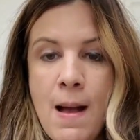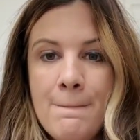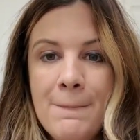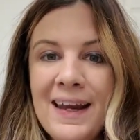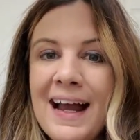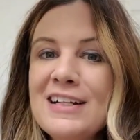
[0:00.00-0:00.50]

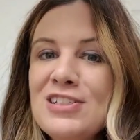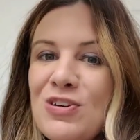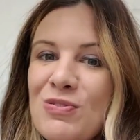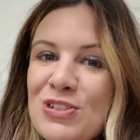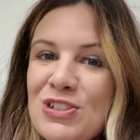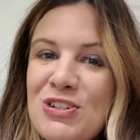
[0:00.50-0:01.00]
But I don't
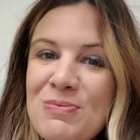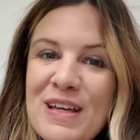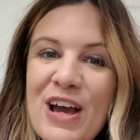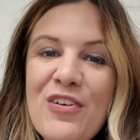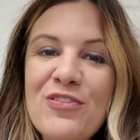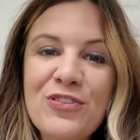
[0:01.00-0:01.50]
want you to be
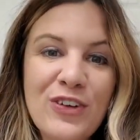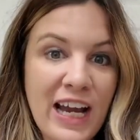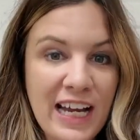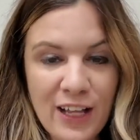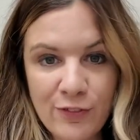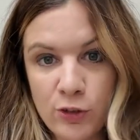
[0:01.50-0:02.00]

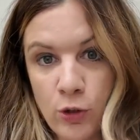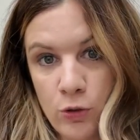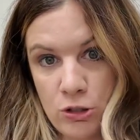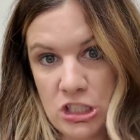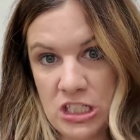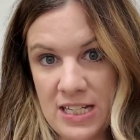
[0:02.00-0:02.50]
afraid of Google
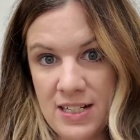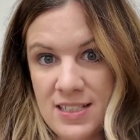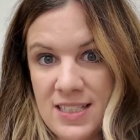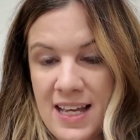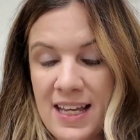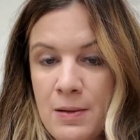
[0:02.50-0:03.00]
Sheets.
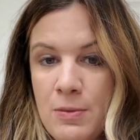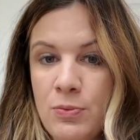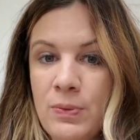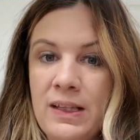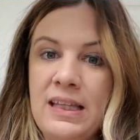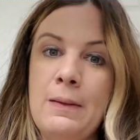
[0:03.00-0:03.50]
It can be
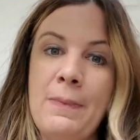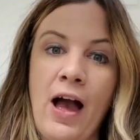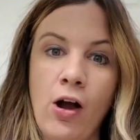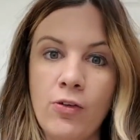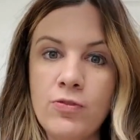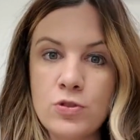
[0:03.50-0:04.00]
really a
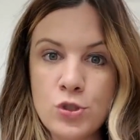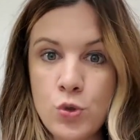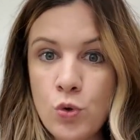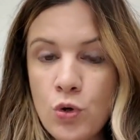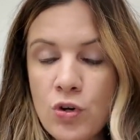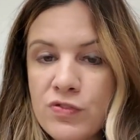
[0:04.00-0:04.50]
powerful
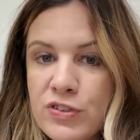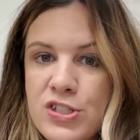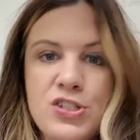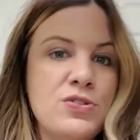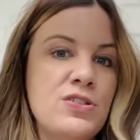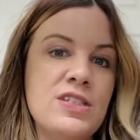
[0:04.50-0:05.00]
tool for
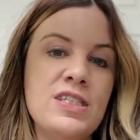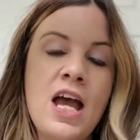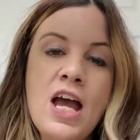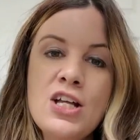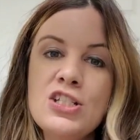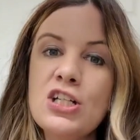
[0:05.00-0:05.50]
students
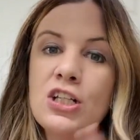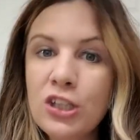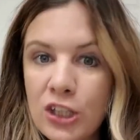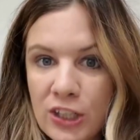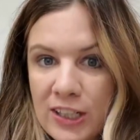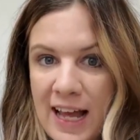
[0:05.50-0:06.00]
to
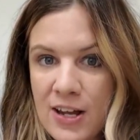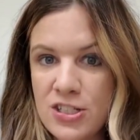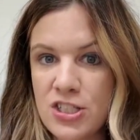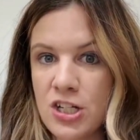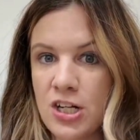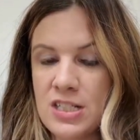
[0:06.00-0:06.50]
learn how to
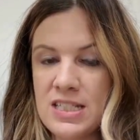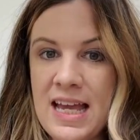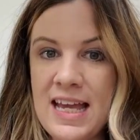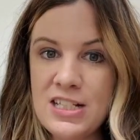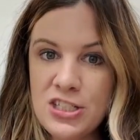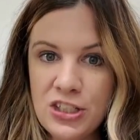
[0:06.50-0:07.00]
start
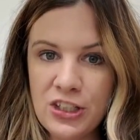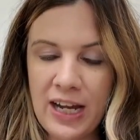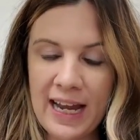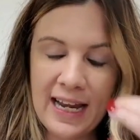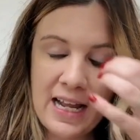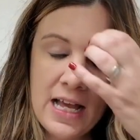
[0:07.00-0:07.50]

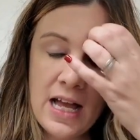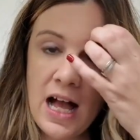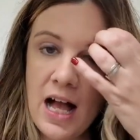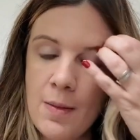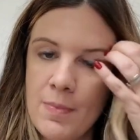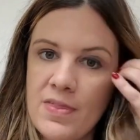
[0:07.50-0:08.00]
integrate
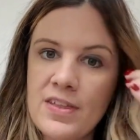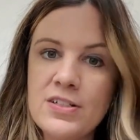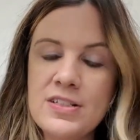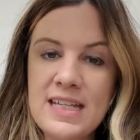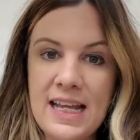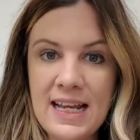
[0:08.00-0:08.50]
their
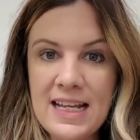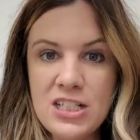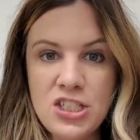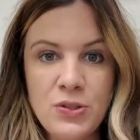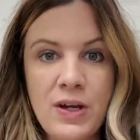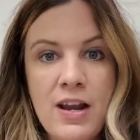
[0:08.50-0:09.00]
data
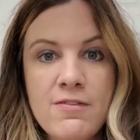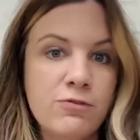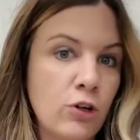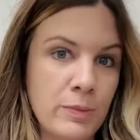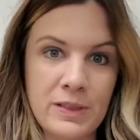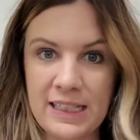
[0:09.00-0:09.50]
into it and
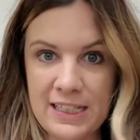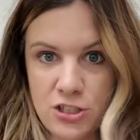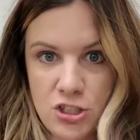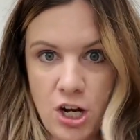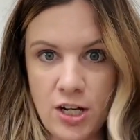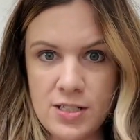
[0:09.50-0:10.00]
formulate
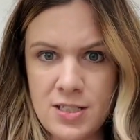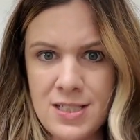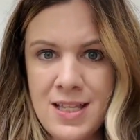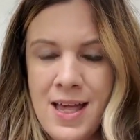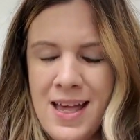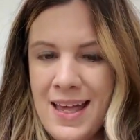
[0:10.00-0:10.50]
charts.
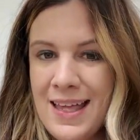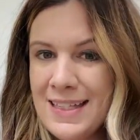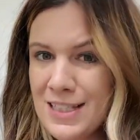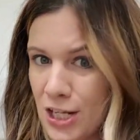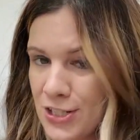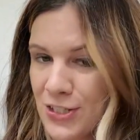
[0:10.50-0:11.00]

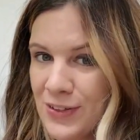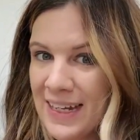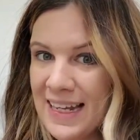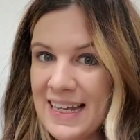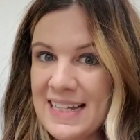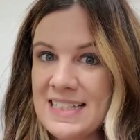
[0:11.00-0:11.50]
It's also going
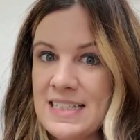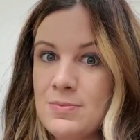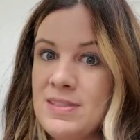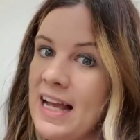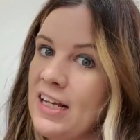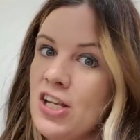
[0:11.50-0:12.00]
to hit some
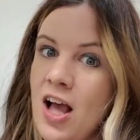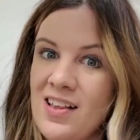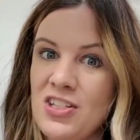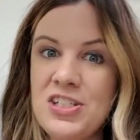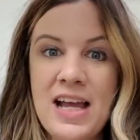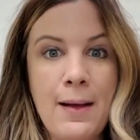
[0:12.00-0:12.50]

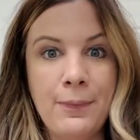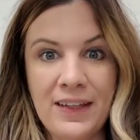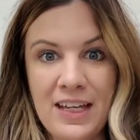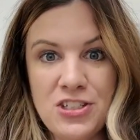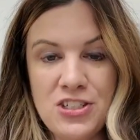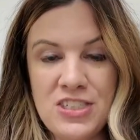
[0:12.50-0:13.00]
technology
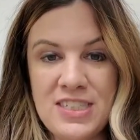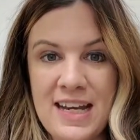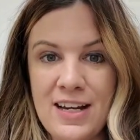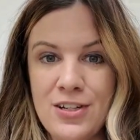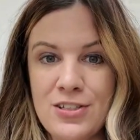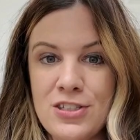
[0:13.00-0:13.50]
application
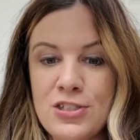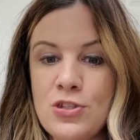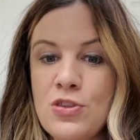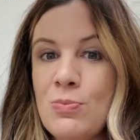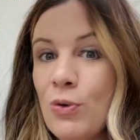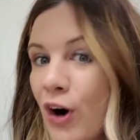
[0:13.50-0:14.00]
standards. So
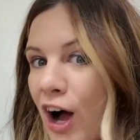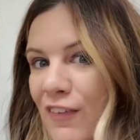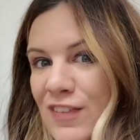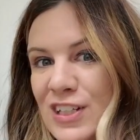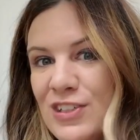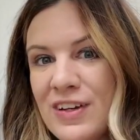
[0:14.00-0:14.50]
the more
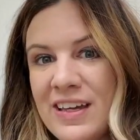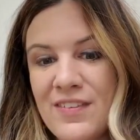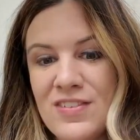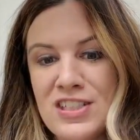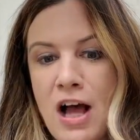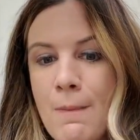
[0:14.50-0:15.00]
often you can give
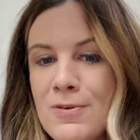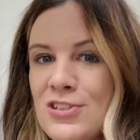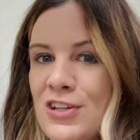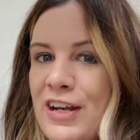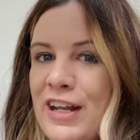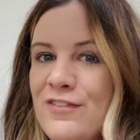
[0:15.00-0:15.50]
this
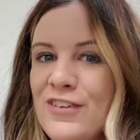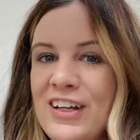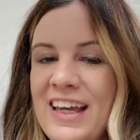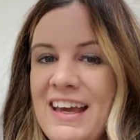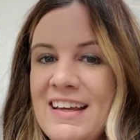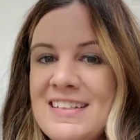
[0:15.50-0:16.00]
opportunity for
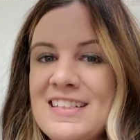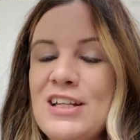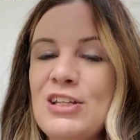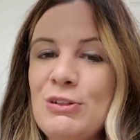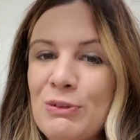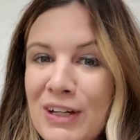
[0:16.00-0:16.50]
kids,
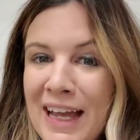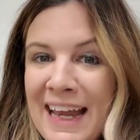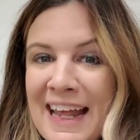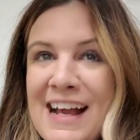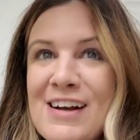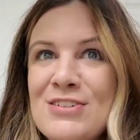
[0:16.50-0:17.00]
you're
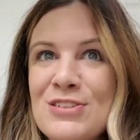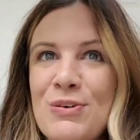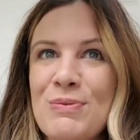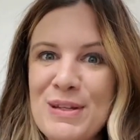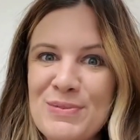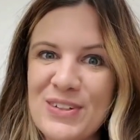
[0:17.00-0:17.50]
hitting so
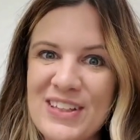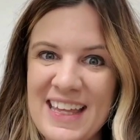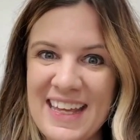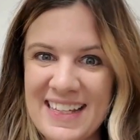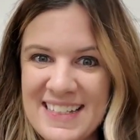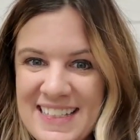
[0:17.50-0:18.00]
many more
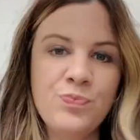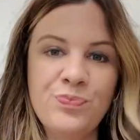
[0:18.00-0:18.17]
things.